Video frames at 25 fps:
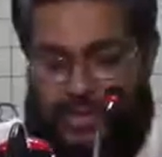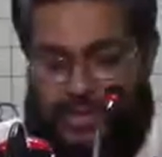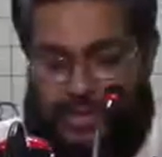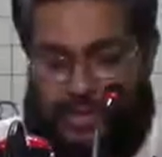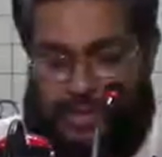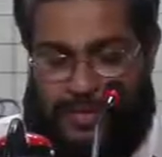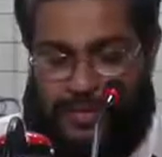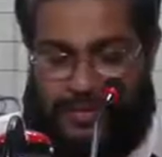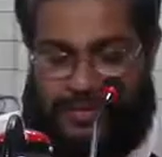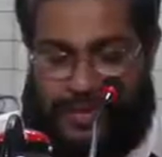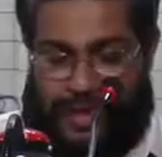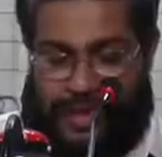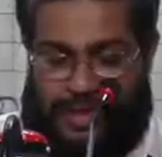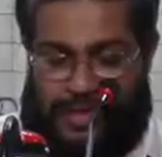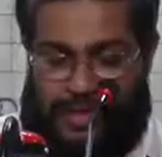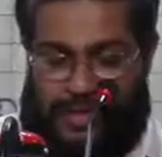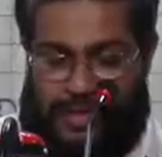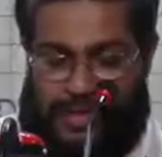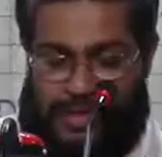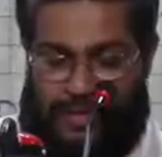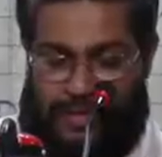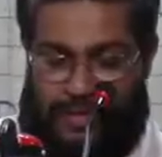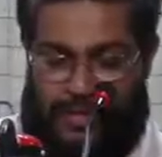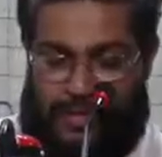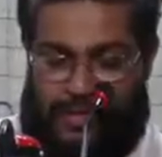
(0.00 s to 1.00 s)
From
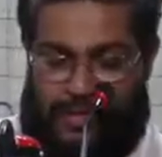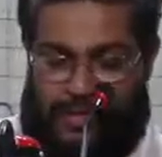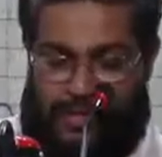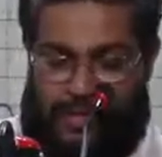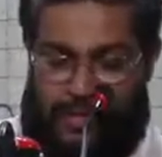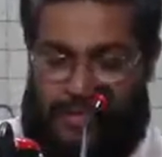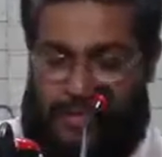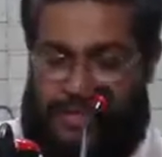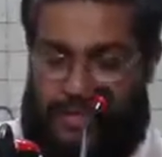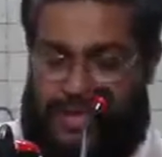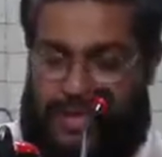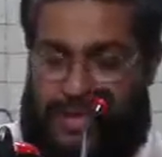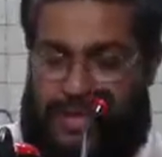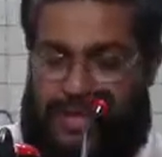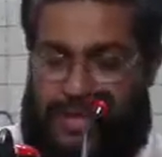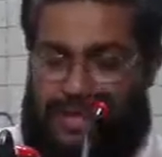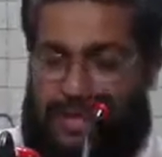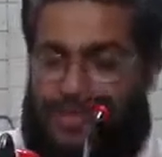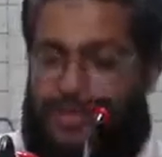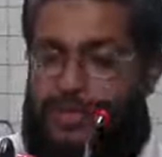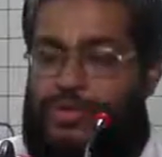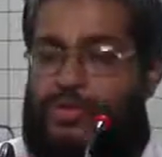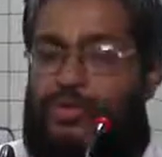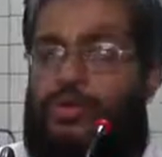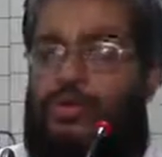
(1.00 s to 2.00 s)
3,000 to
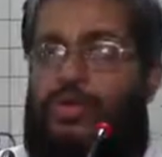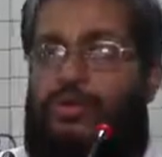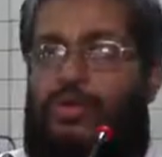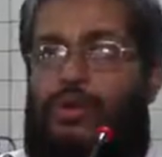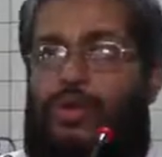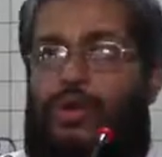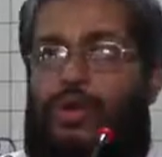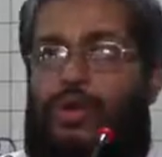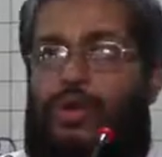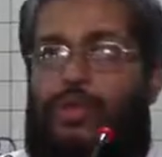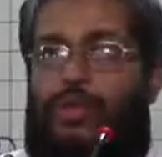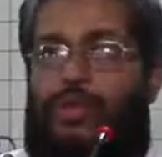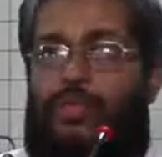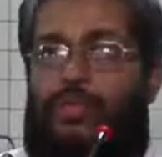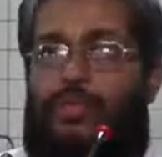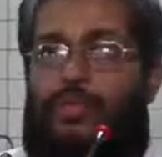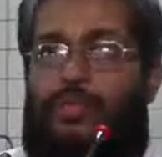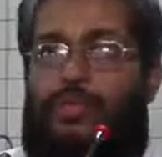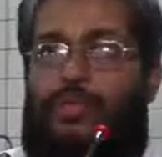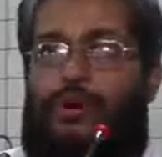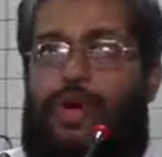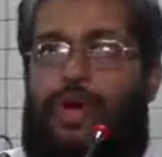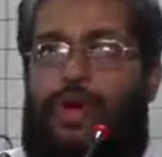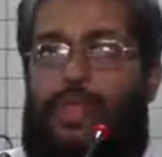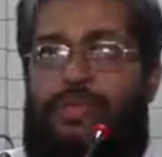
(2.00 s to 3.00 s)

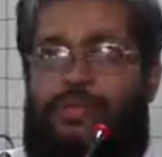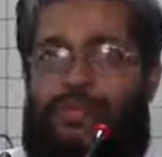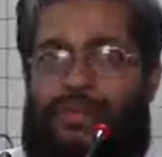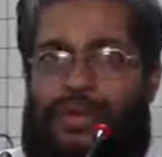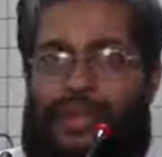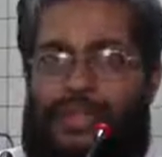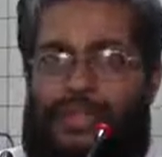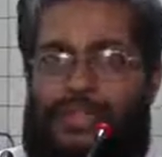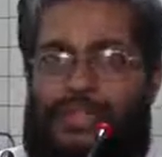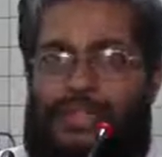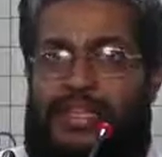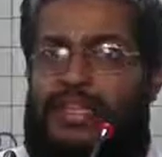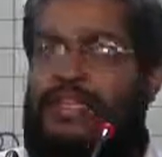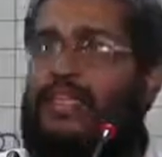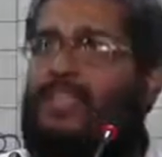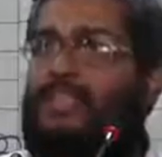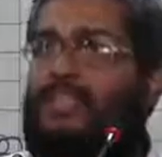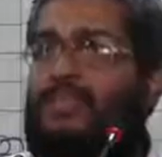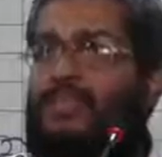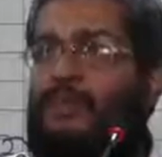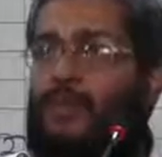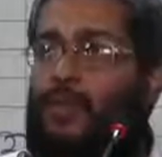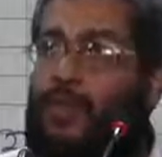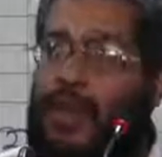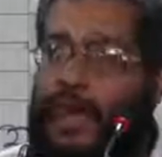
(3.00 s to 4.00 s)
3,202.36.
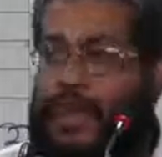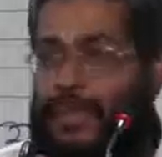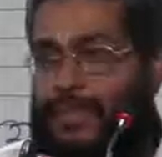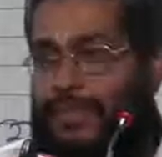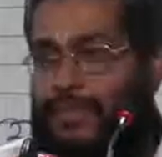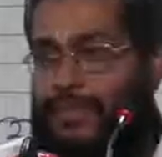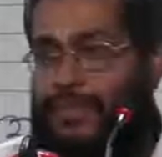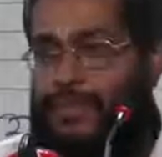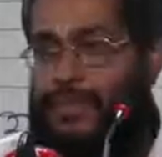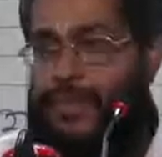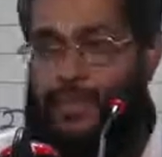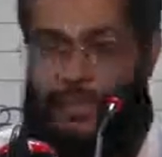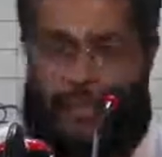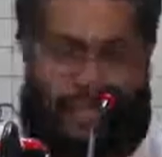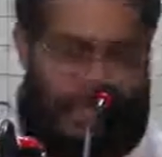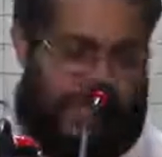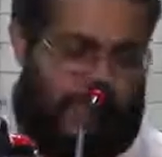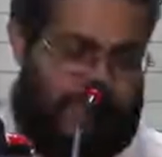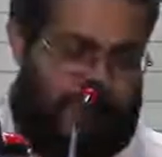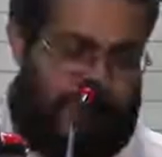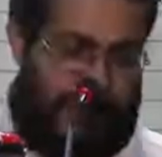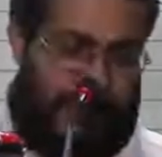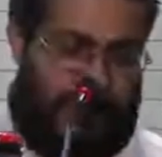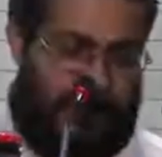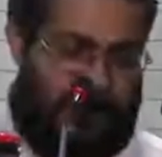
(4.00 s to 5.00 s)
Why?
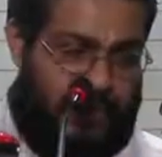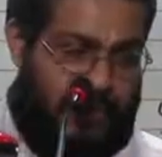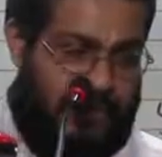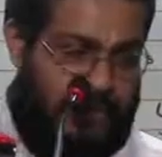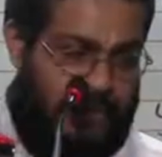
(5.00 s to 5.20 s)
Question mark.